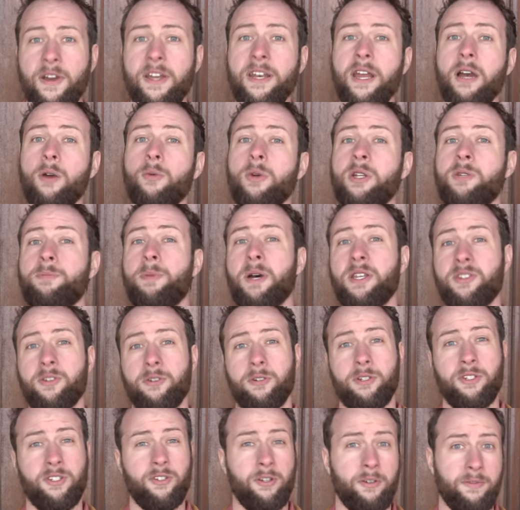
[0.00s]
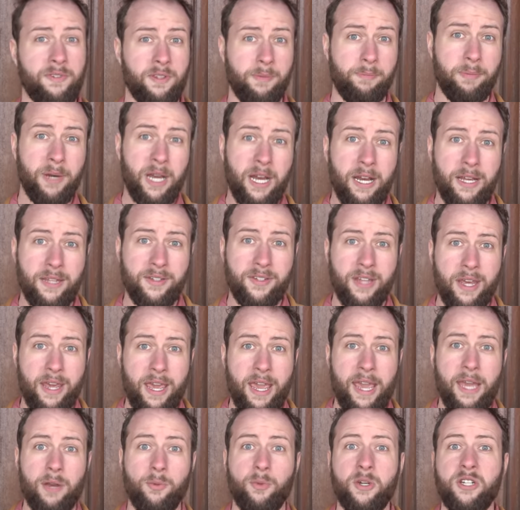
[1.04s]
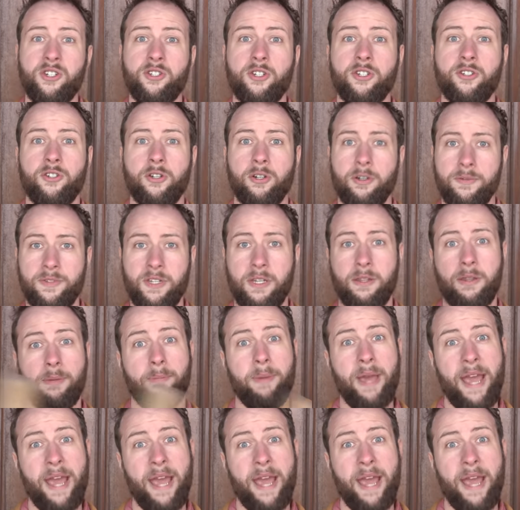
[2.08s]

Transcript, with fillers: find out which buzzer deserves the buzz and which deserves the